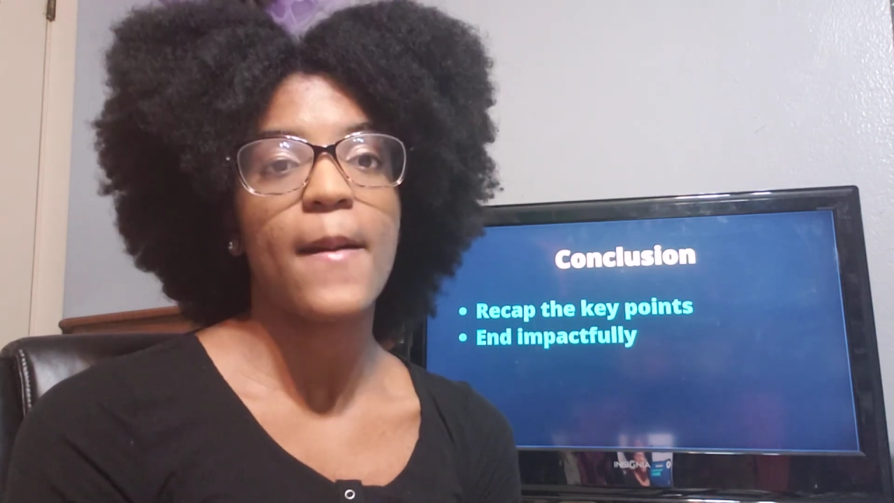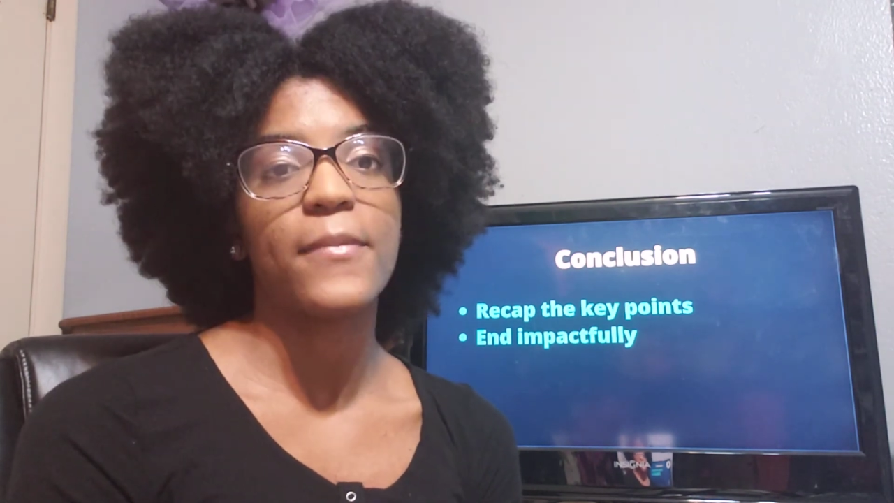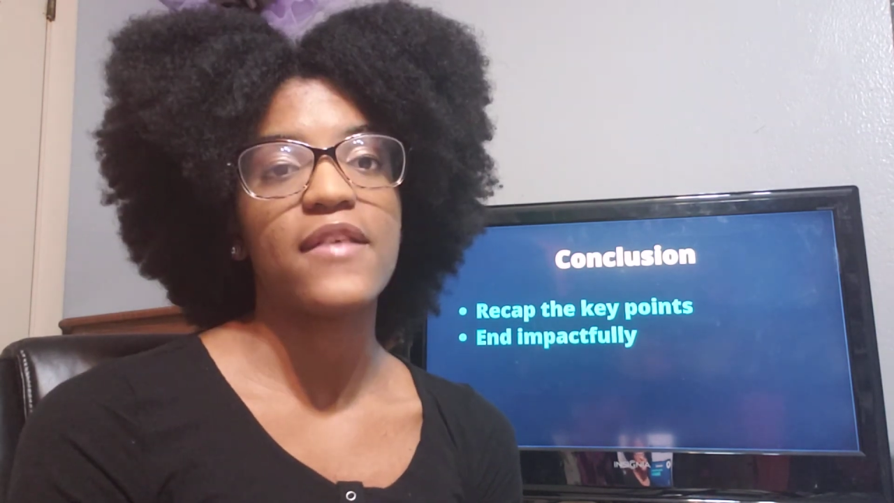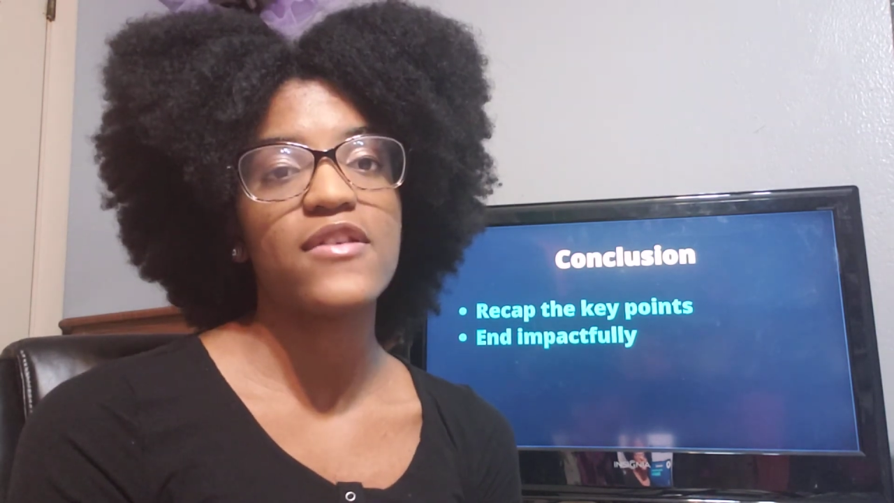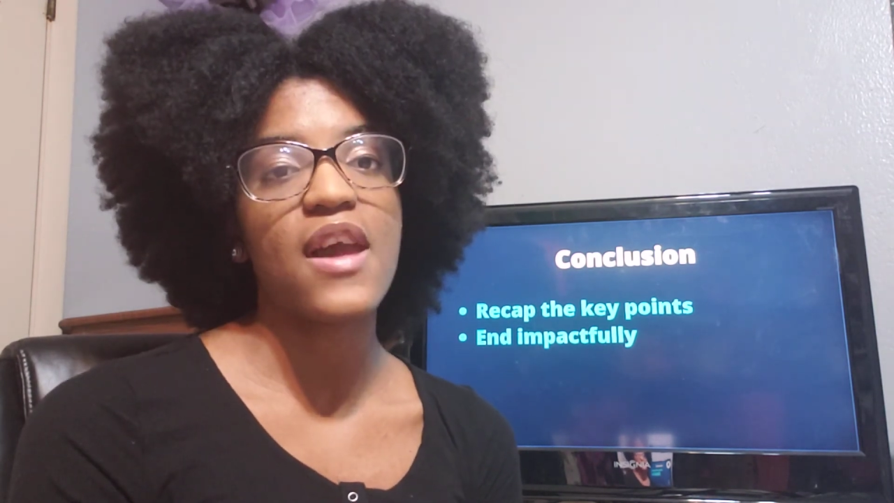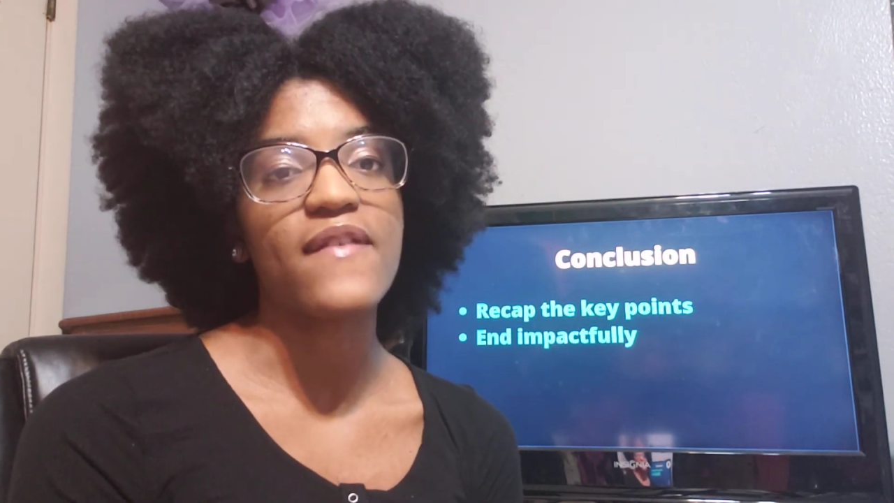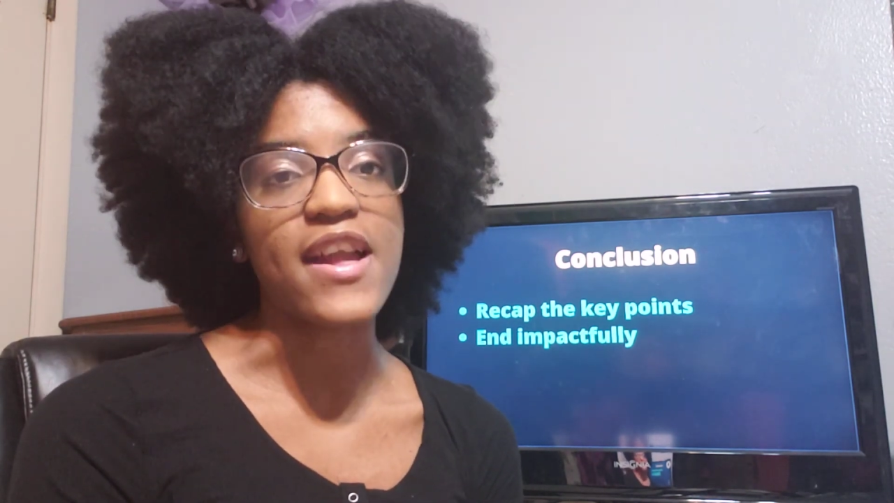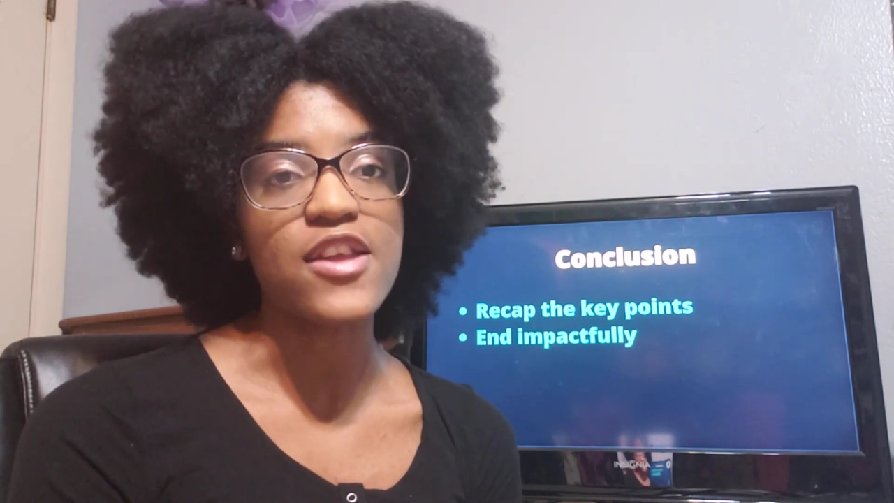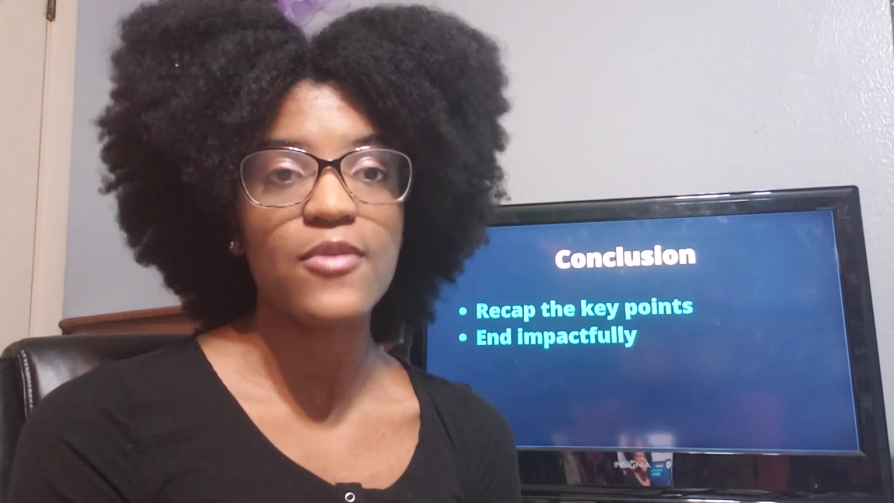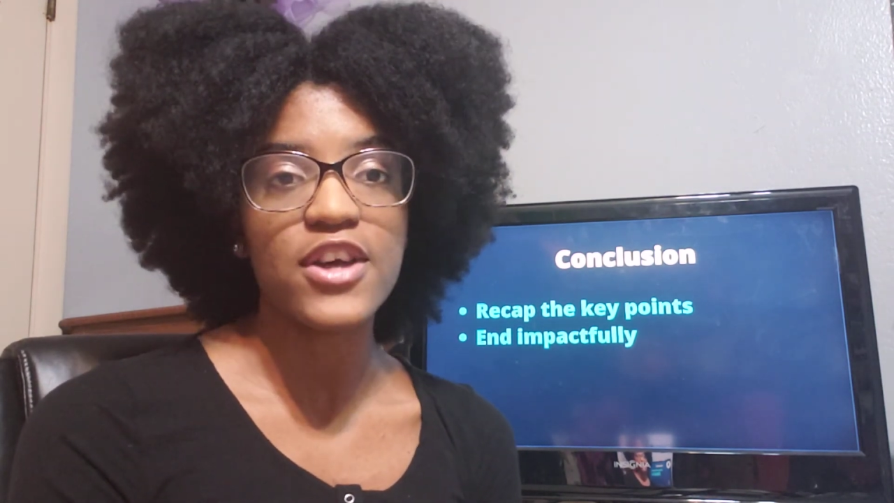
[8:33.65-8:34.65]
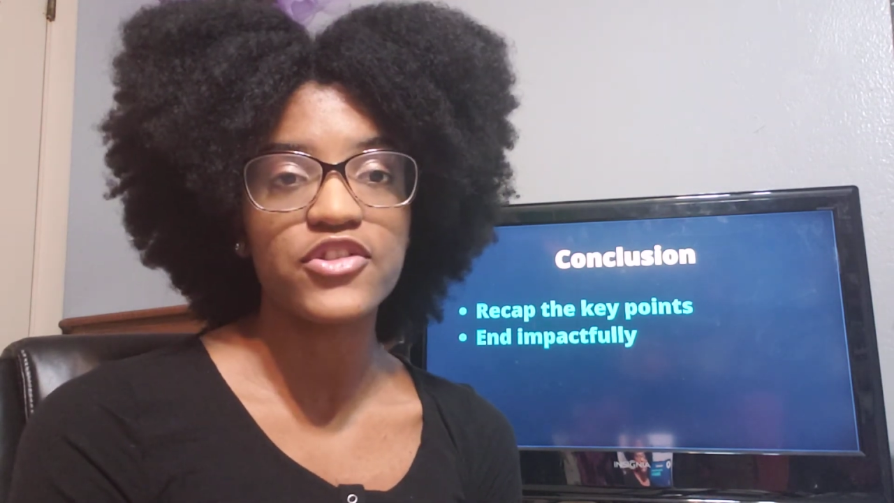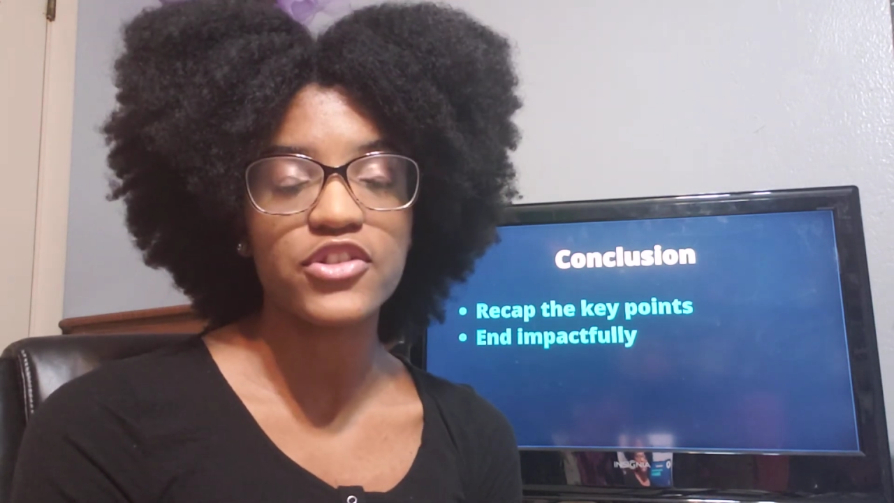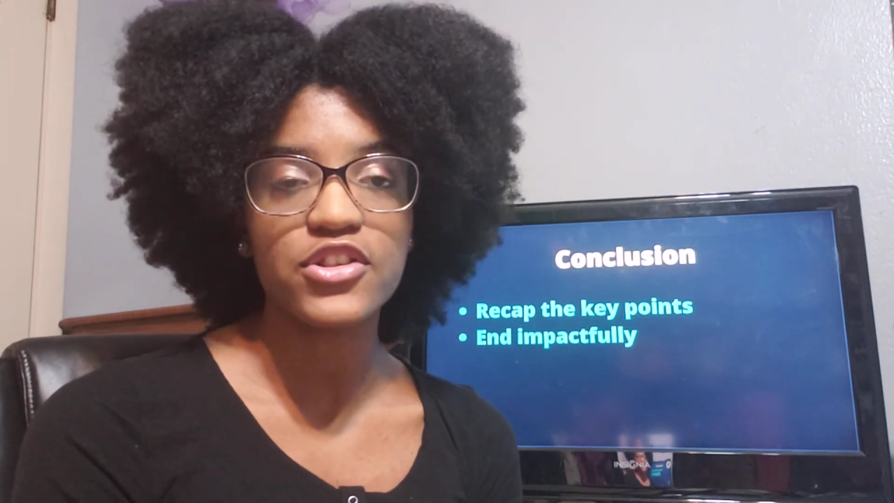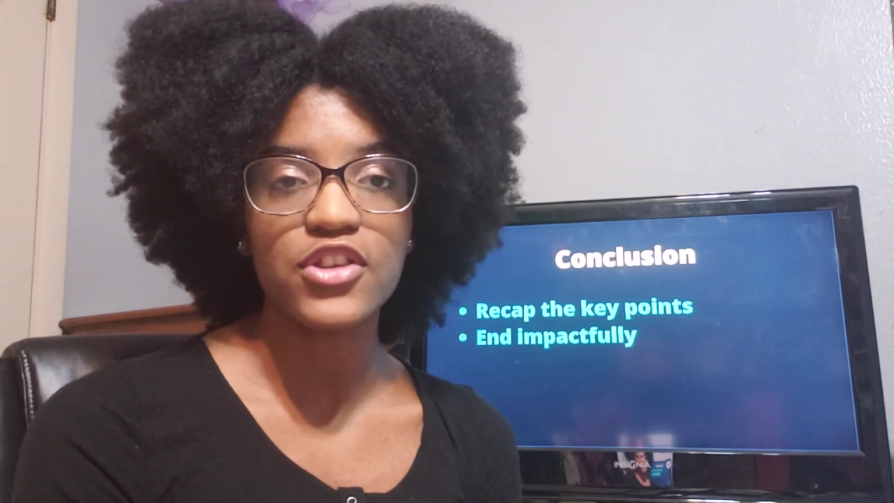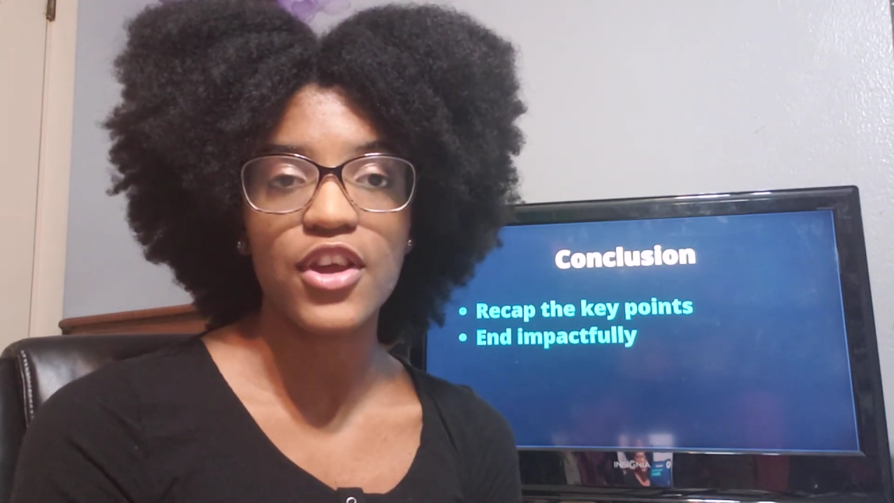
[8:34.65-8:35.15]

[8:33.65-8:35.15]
But if you have any questions,